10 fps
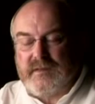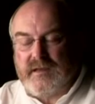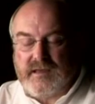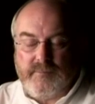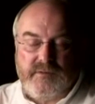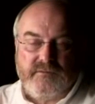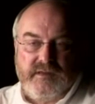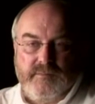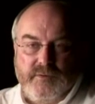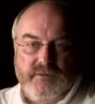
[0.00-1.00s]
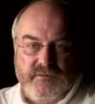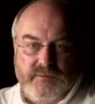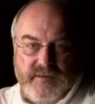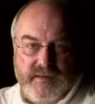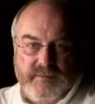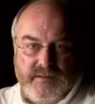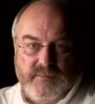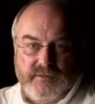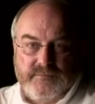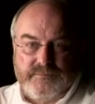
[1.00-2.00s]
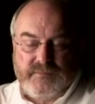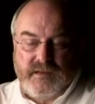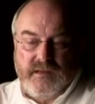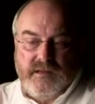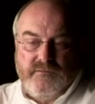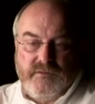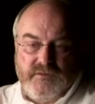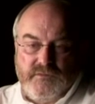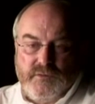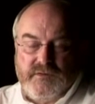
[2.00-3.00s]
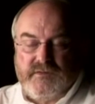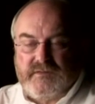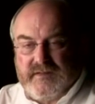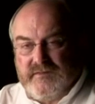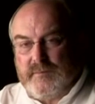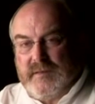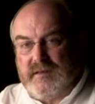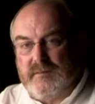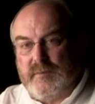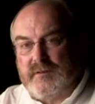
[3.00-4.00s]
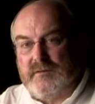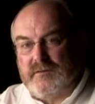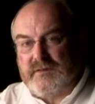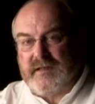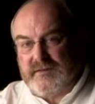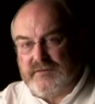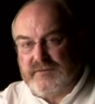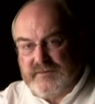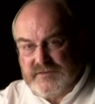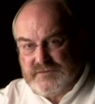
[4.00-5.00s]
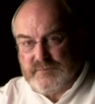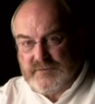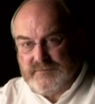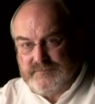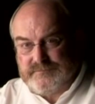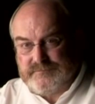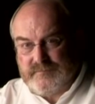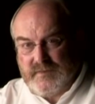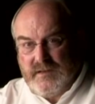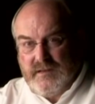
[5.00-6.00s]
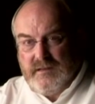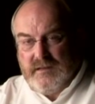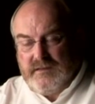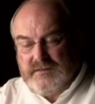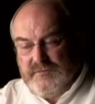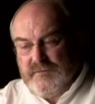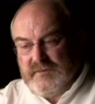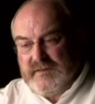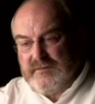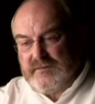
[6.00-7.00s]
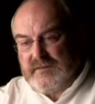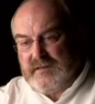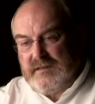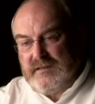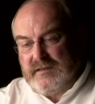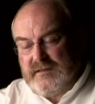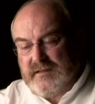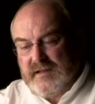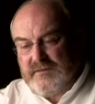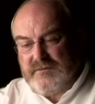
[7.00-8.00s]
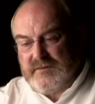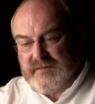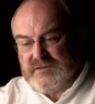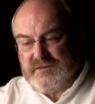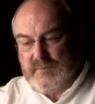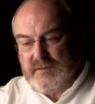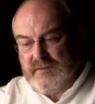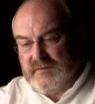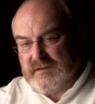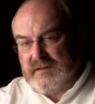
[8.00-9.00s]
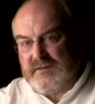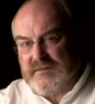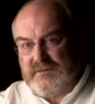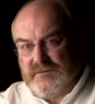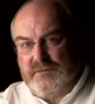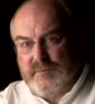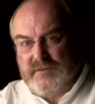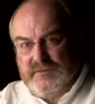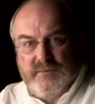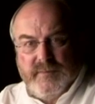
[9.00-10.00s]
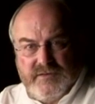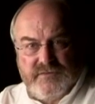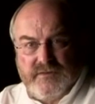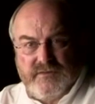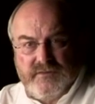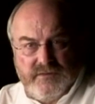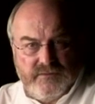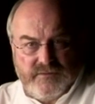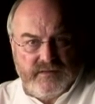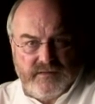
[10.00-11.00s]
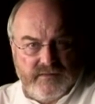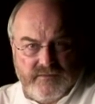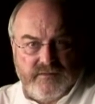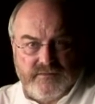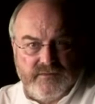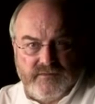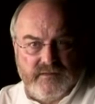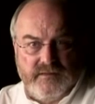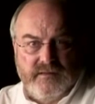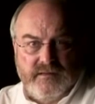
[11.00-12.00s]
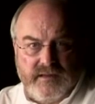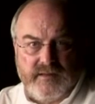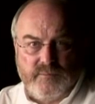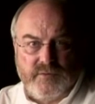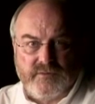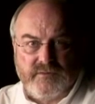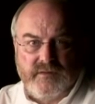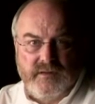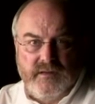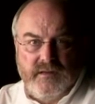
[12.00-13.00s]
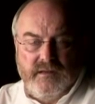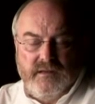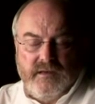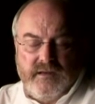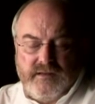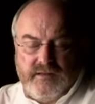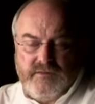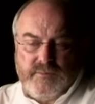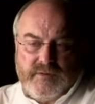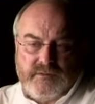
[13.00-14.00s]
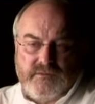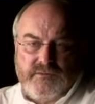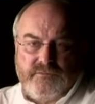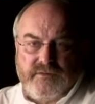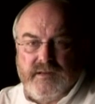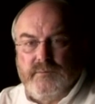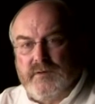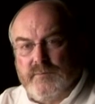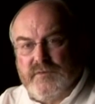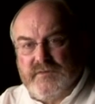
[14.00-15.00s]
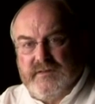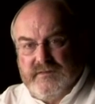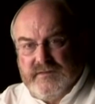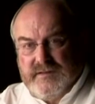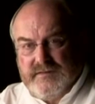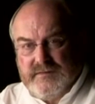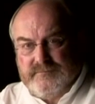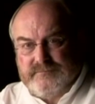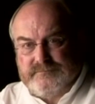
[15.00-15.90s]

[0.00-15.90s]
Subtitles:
A couple of key points to make about the model. First of all, it's a sense-making model, not a categorization model. And the difference there is key. A categorization model is a classic 2x2 matrix that you see in consultancy handbooks. And in those models, the framework precedes the data.